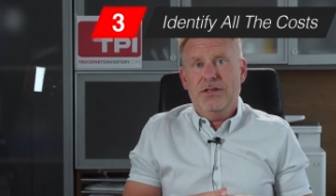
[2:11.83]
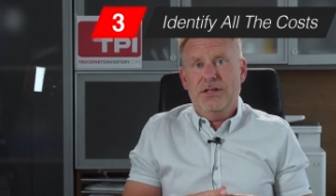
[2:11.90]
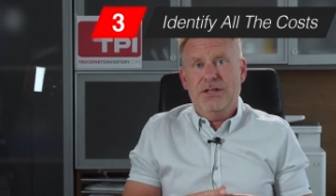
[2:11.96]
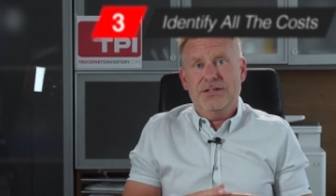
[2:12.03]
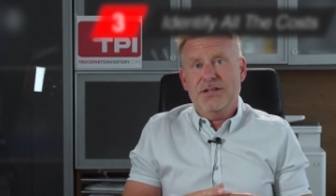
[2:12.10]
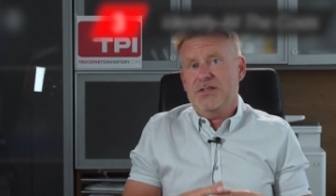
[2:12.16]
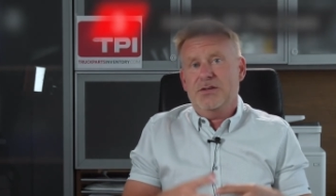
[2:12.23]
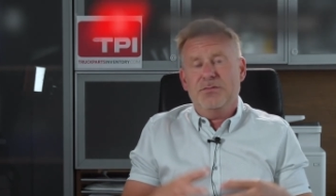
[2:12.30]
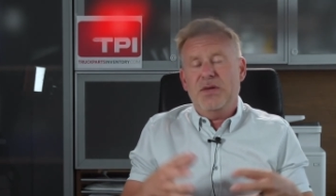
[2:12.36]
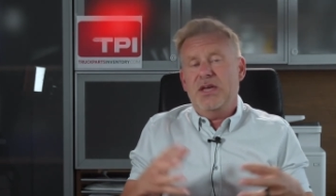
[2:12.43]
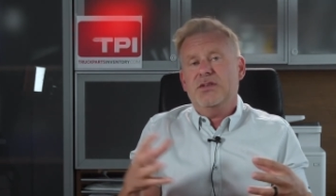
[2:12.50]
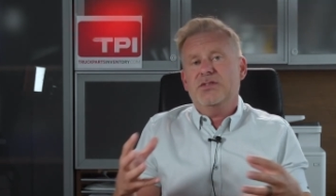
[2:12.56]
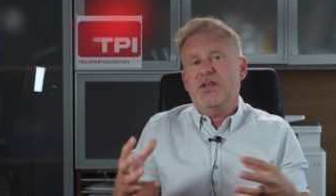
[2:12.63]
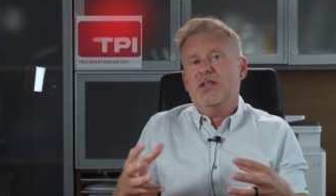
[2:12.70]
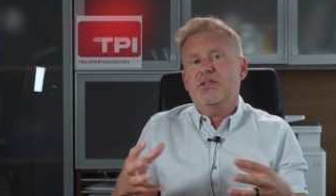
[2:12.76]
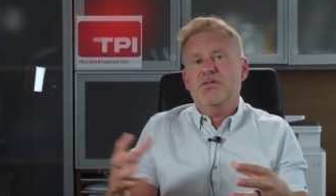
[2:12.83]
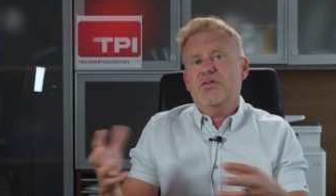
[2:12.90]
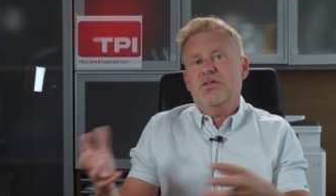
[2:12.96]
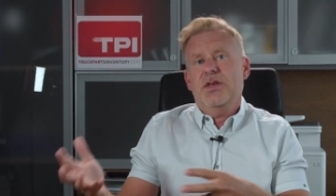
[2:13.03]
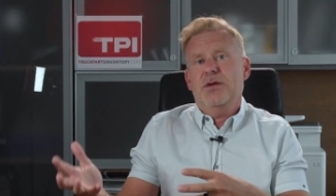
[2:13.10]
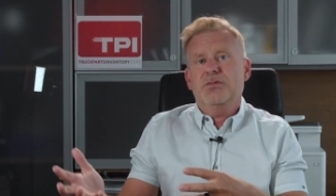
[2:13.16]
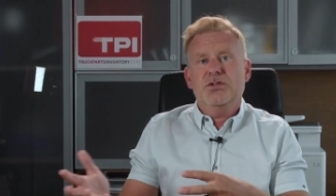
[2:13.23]
it doesn't make sense
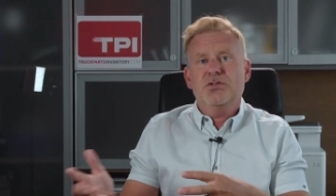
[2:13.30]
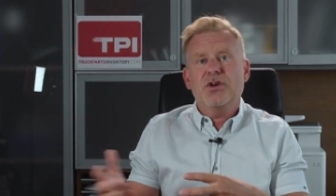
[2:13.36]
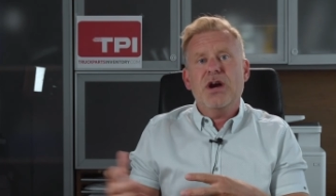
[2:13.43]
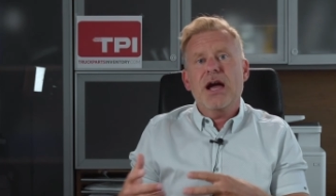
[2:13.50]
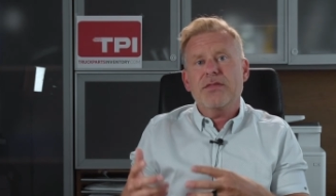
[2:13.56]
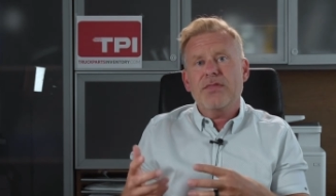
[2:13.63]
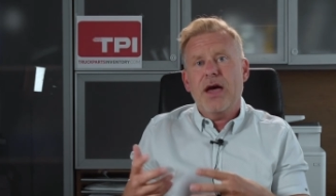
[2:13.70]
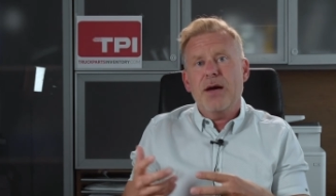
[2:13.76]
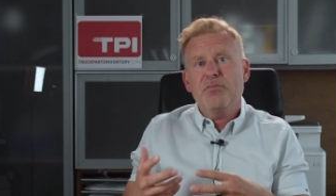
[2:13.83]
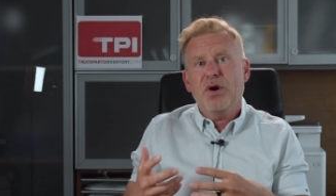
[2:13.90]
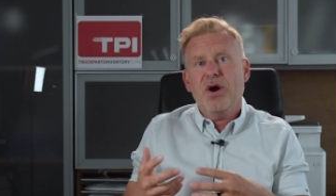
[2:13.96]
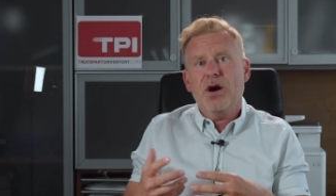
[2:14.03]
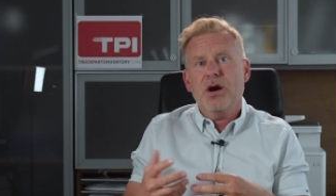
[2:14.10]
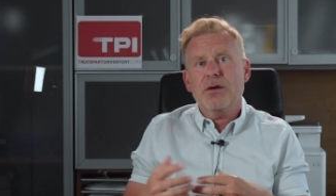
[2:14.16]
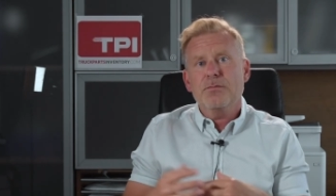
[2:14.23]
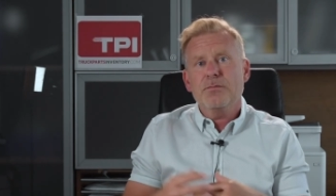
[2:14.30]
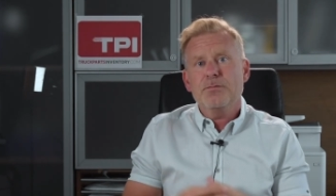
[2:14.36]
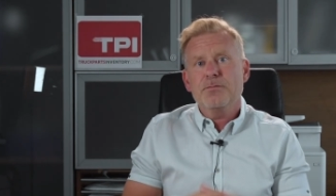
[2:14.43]
for them to track that part.